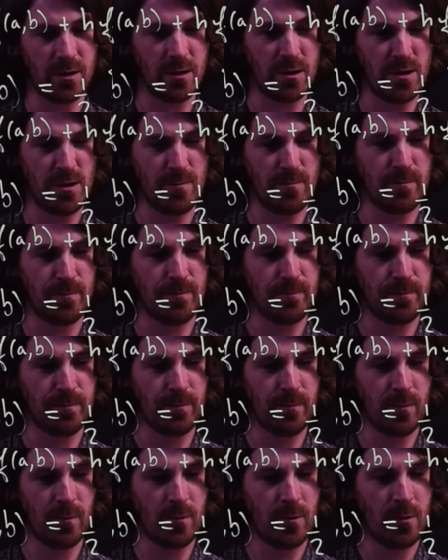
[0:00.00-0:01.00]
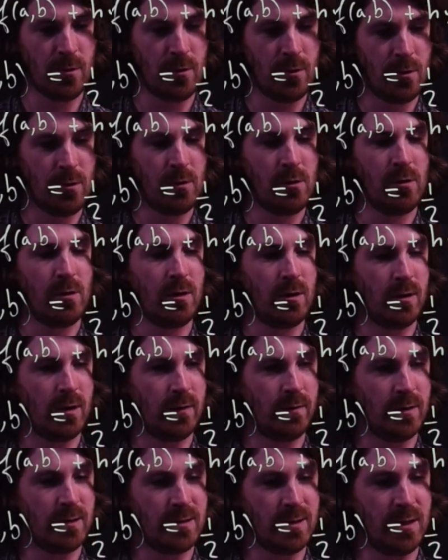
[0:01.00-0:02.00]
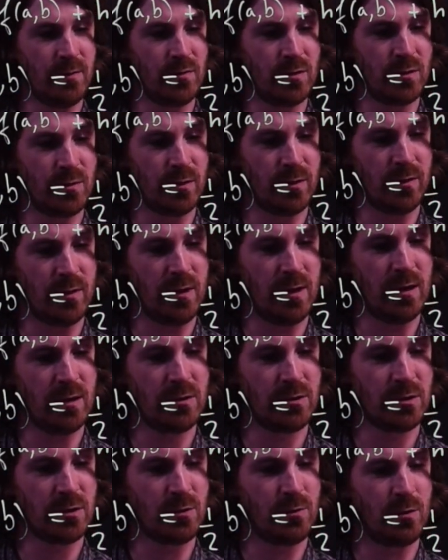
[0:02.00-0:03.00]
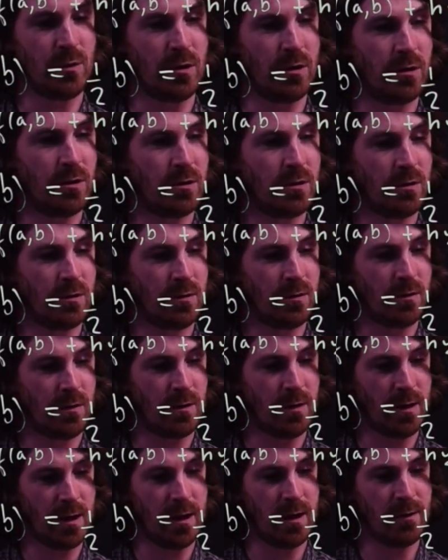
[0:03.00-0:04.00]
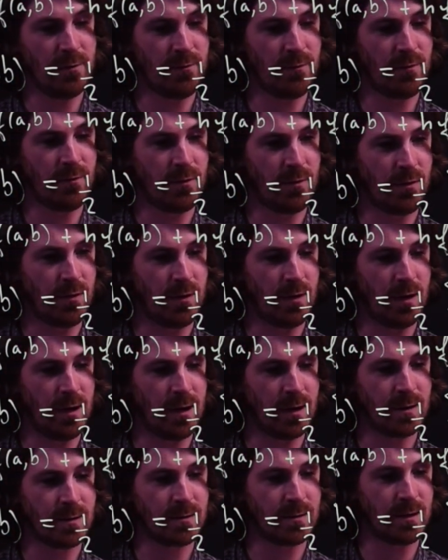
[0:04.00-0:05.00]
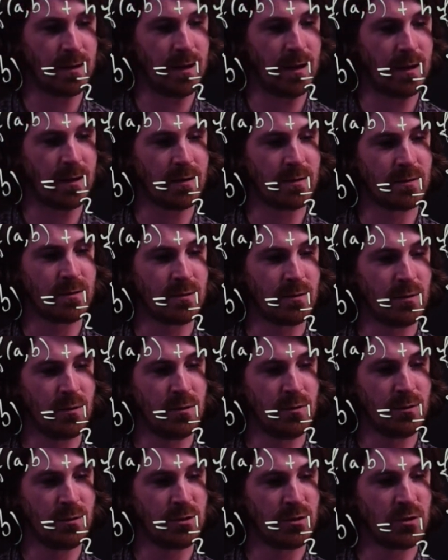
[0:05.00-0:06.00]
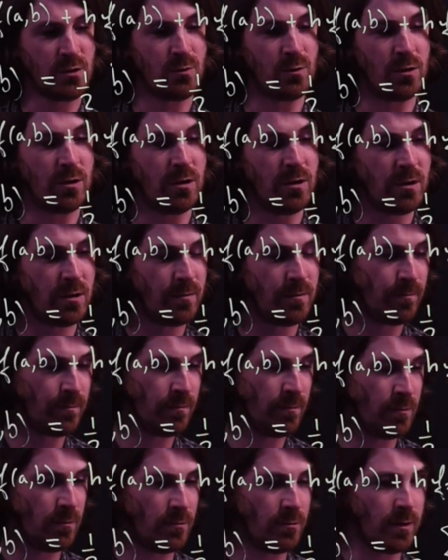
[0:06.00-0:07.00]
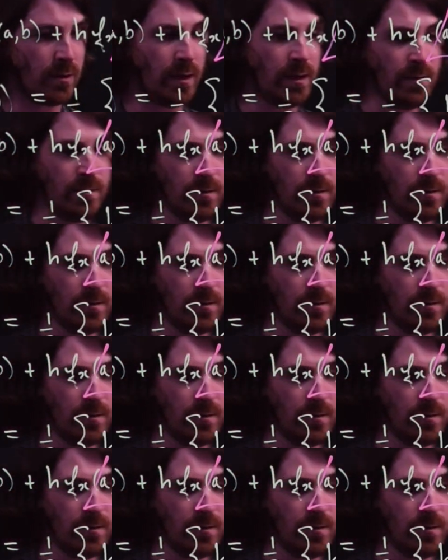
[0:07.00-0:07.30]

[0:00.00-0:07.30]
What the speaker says: out, and this leaves us with h squared fxx squared. Okay,